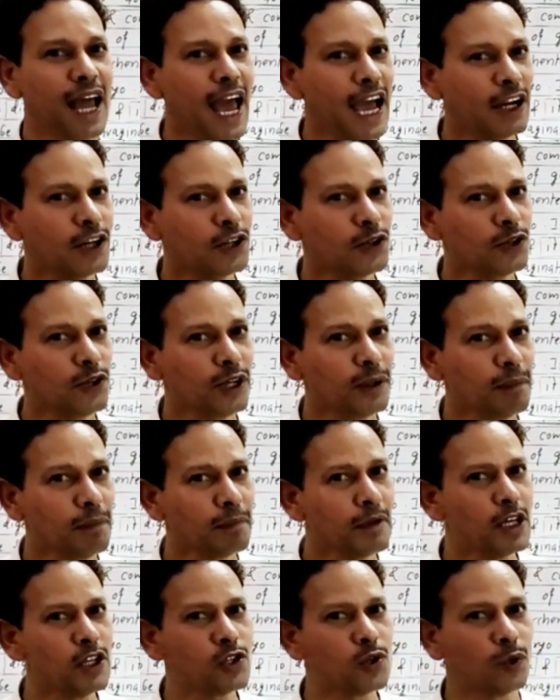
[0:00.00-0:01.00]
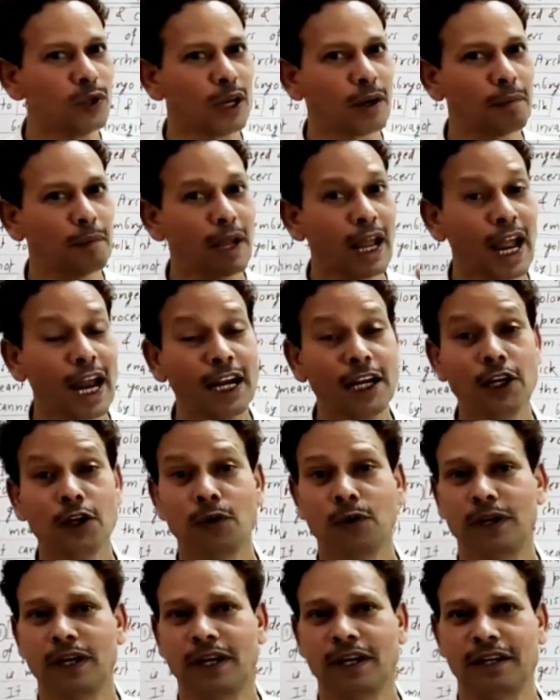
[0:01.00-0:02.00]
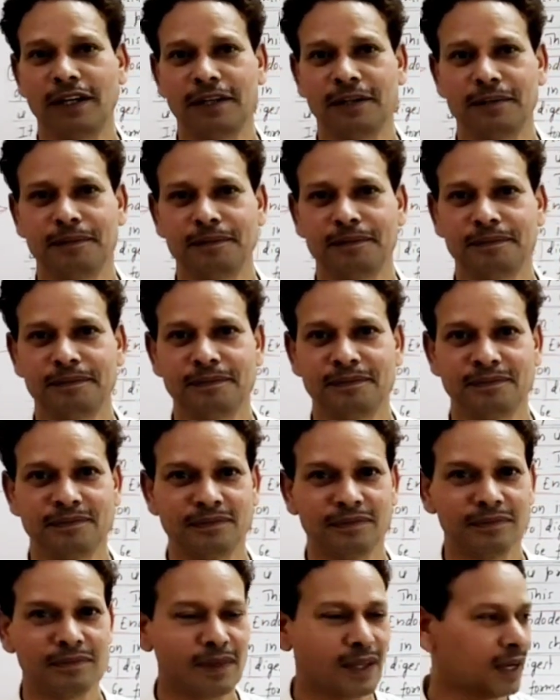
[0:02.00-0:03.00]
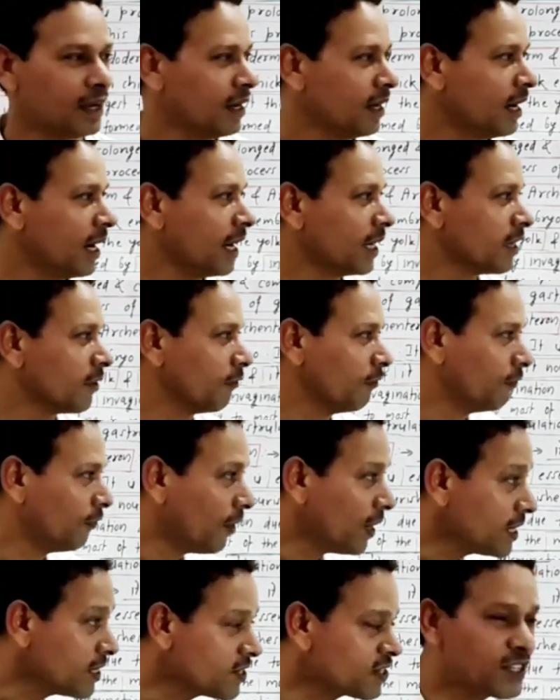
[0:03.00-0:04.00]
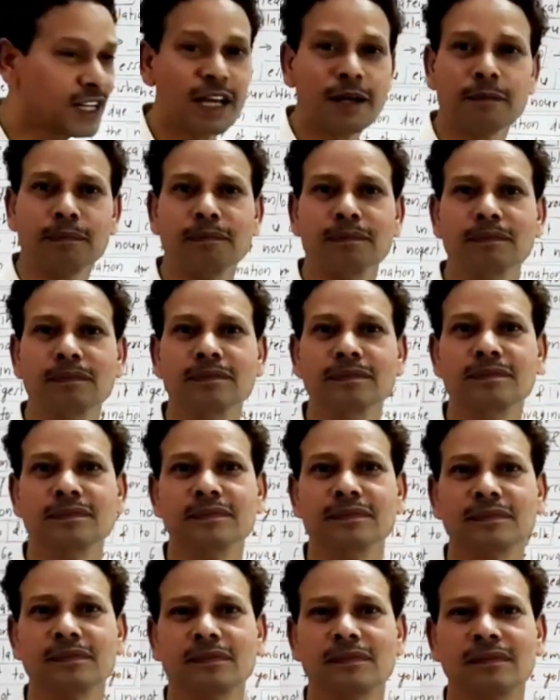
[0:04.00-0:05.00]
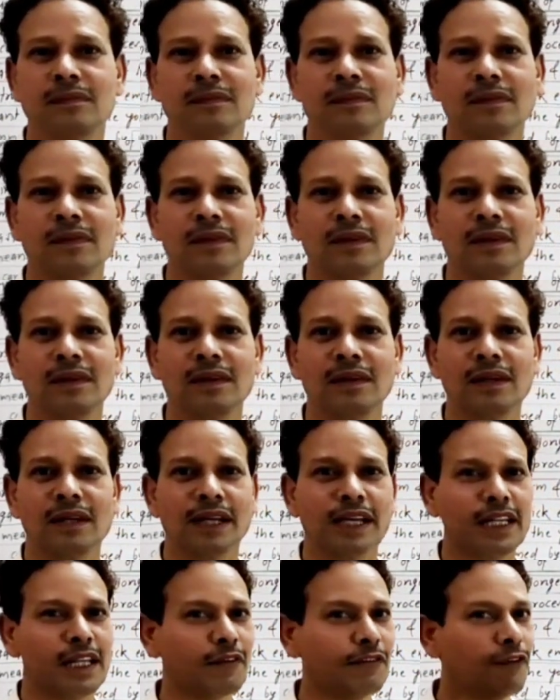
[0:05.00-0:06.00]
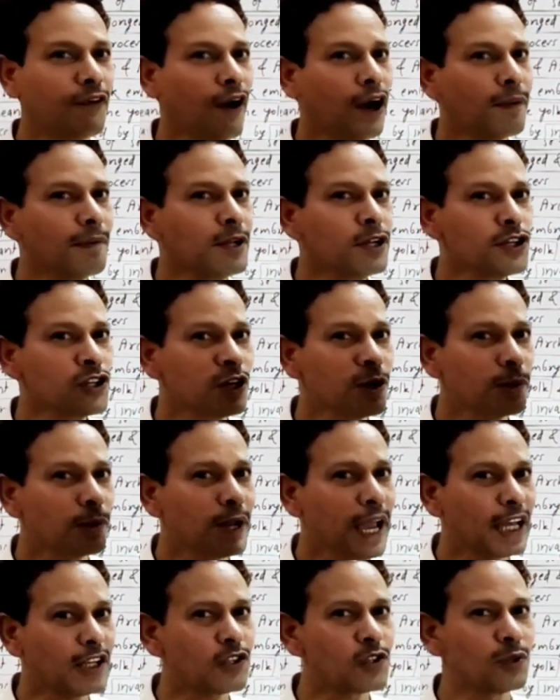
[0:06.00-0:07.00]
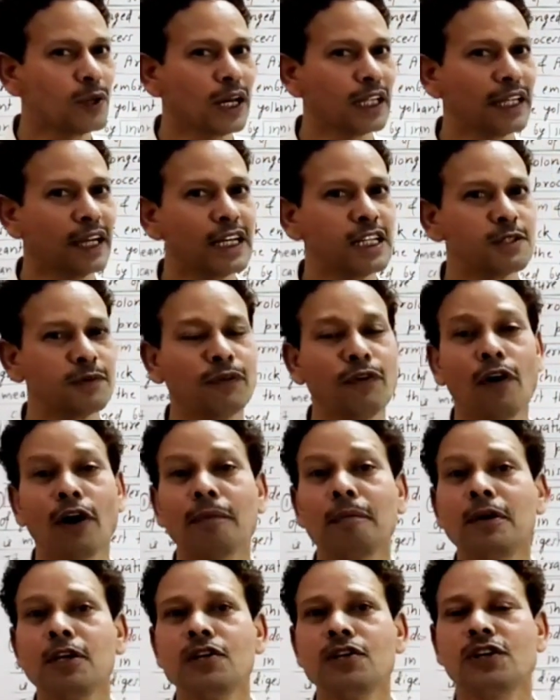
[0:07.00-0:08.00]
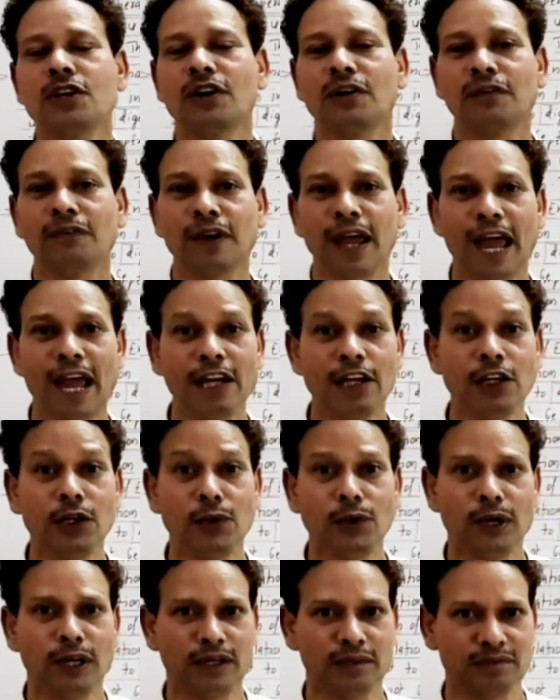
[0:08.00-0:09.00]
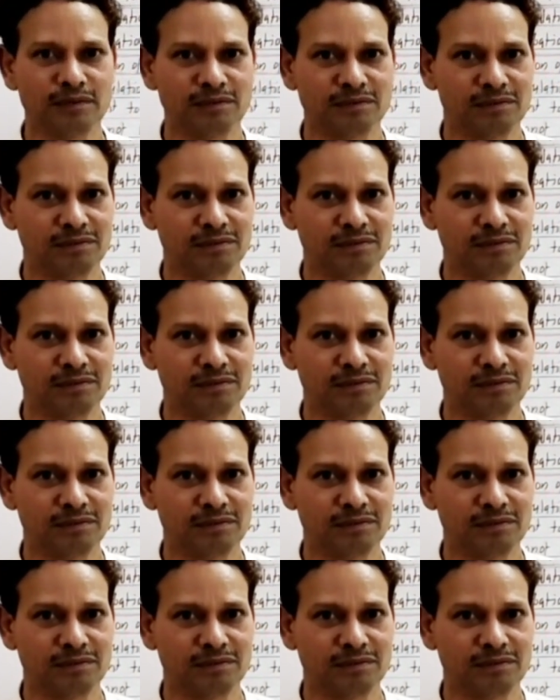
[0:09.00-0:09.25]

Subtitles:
ectoderm, mesoderm, endoderm. And the first step in the formation of gastrula, that is formation of endoderm.